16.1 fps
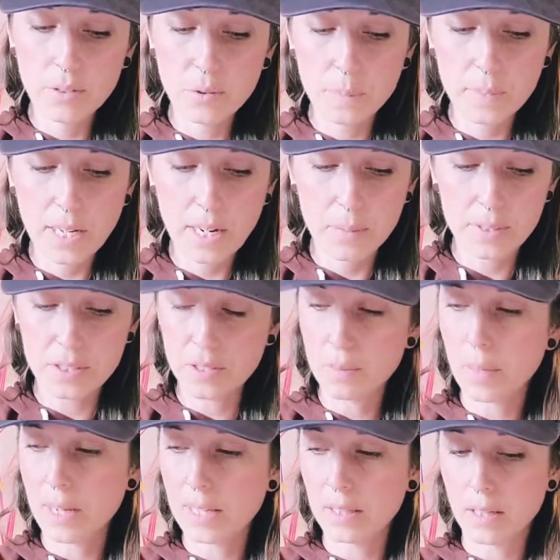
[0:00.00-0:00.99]
normally I would
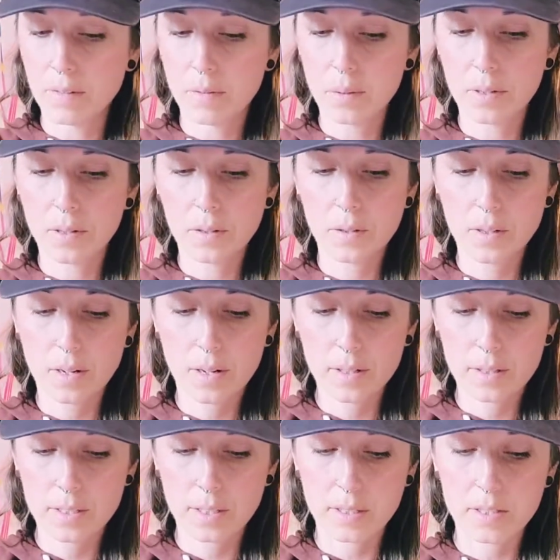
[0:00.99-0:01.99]
do my love oracle
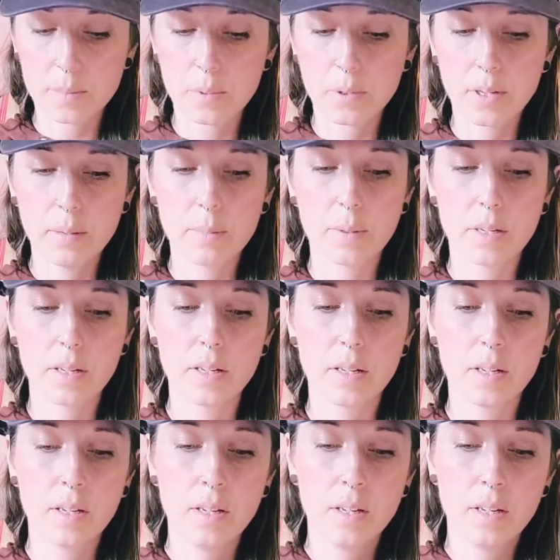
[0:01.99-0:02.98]
cards at this point, but
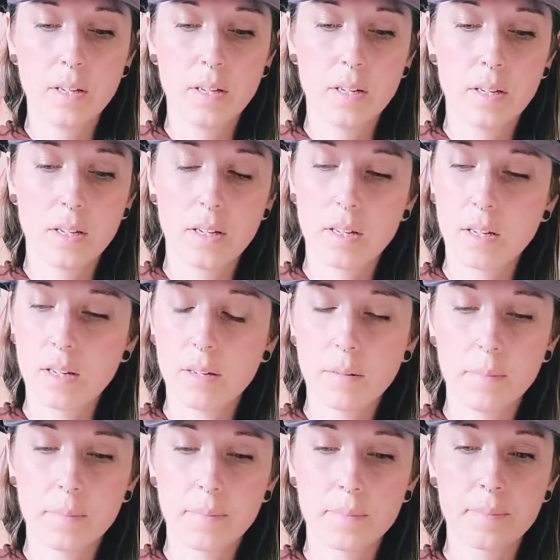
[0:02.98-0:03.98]

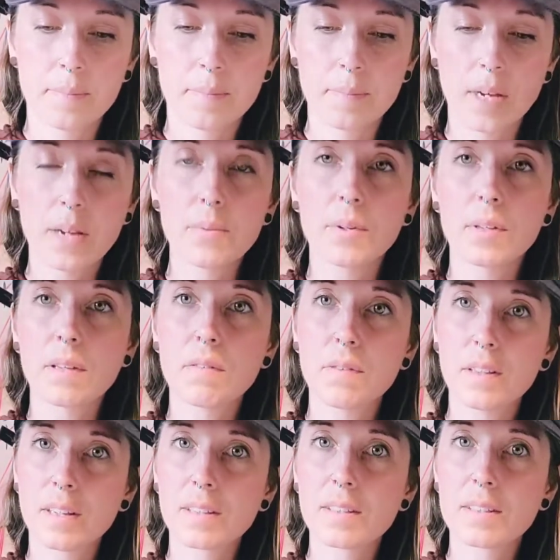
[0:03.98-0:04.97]
I really
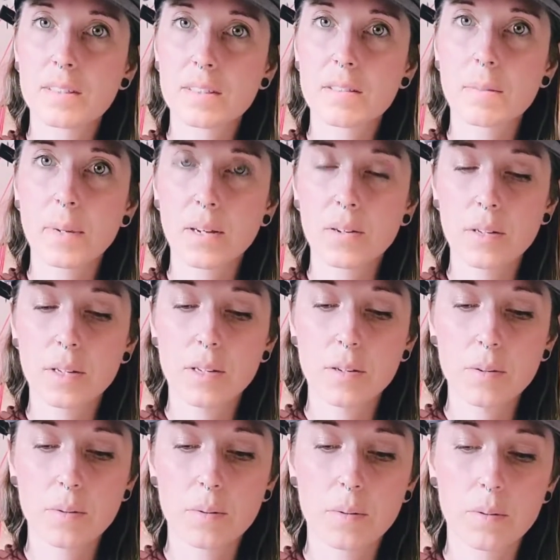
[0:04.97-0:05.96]
feel like this is about
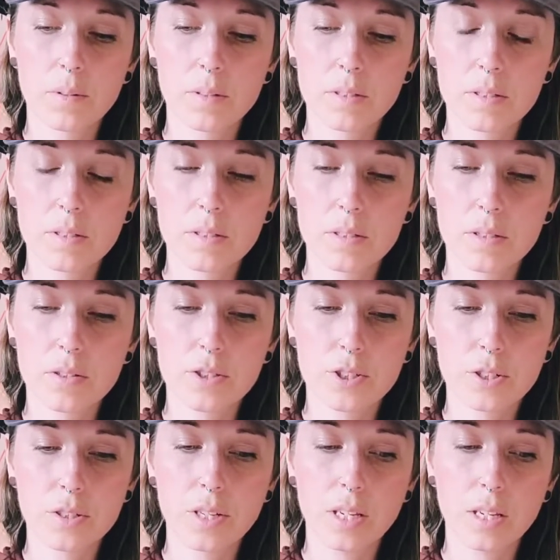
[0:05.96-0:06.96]
you. This is your
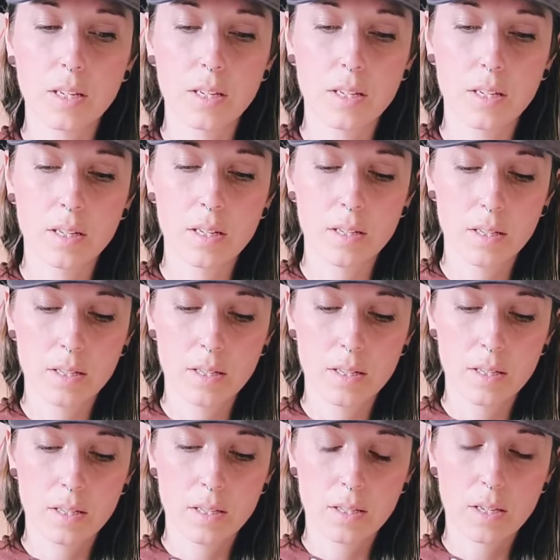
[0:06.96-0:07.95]
journey.
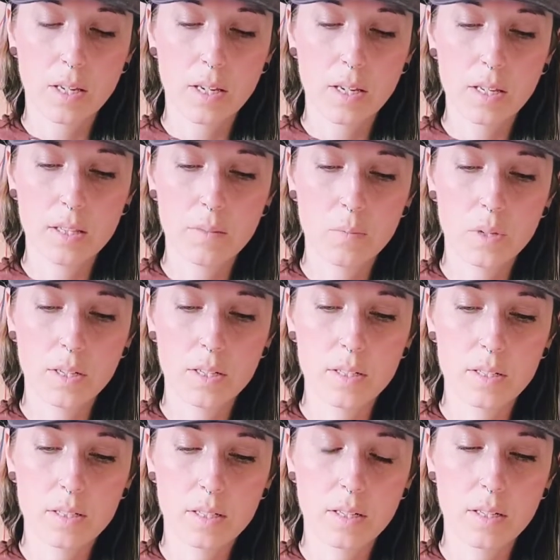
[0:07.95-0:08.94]
Okay, what
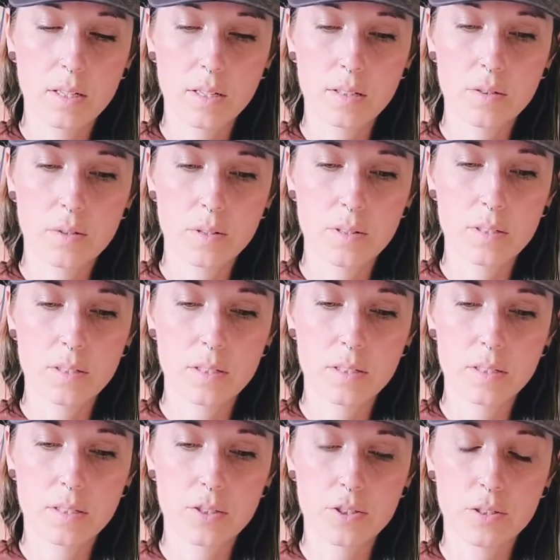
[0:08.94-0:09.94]
is
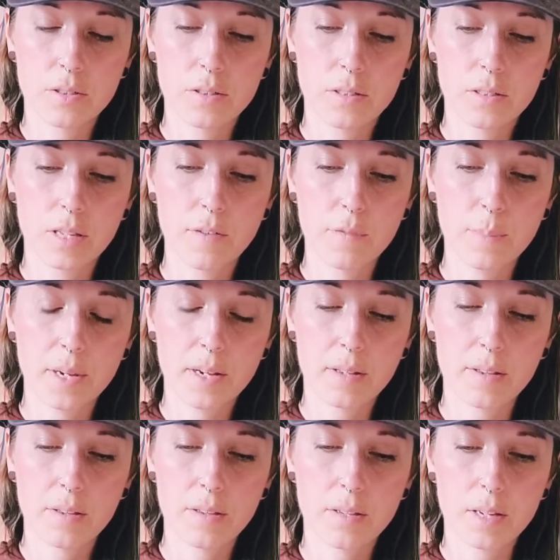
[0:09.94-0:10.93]
Taurus's life
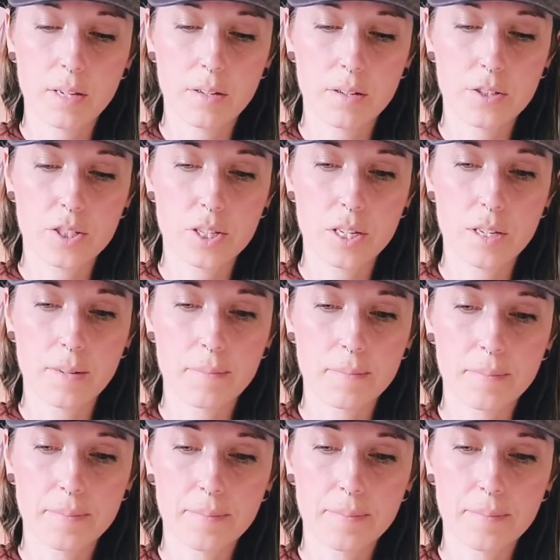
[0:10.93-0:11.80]
path energy?